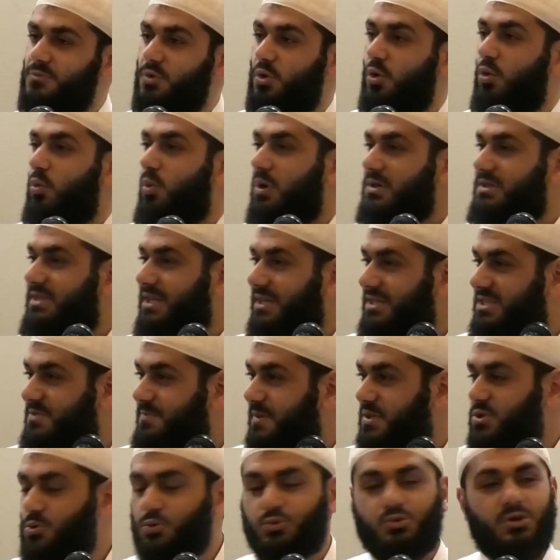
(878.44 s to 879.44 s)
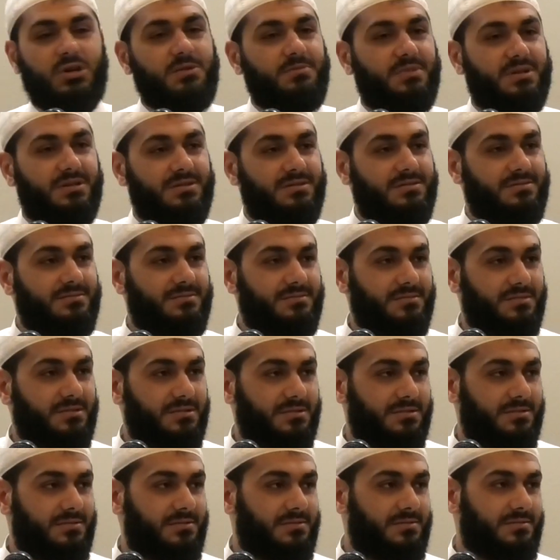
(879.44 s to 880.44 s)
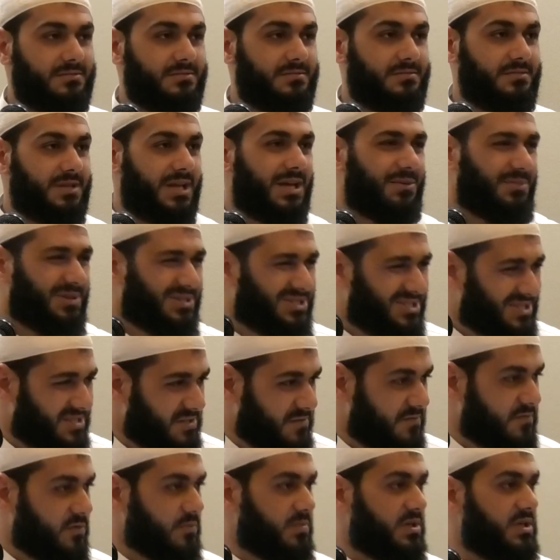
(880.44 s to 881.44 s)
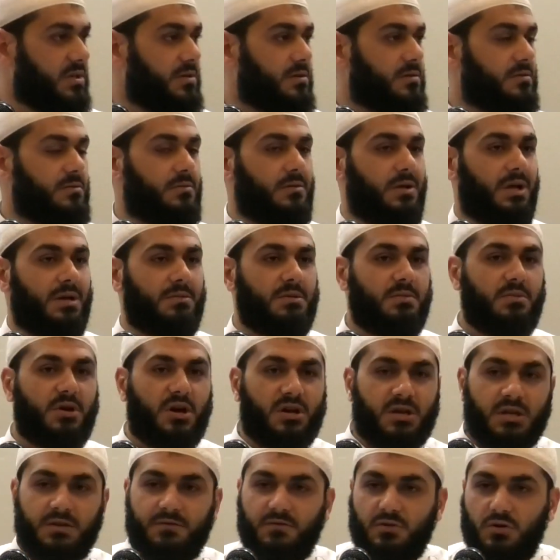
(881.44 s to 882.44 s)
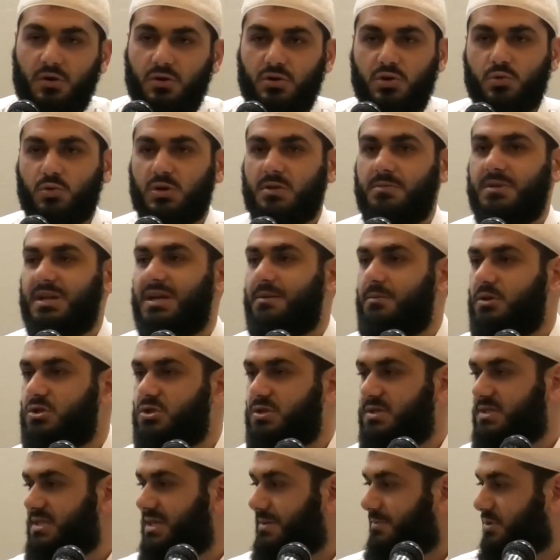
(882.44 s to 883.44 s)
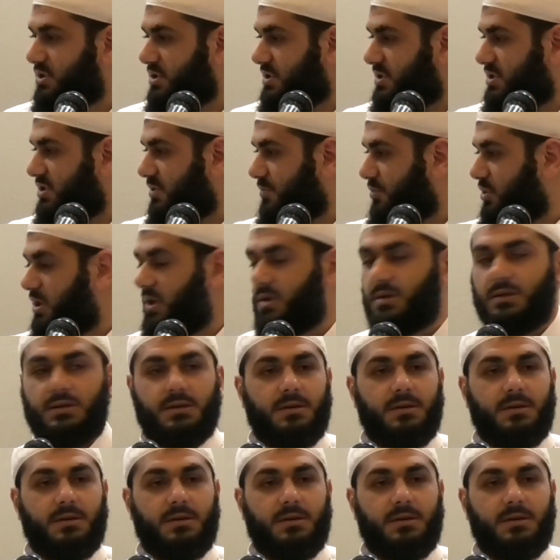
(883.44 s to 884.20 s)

Or wanting special treatment. How much is it for me? Habibi, I don't even know you. What do you mean how much? This is the price.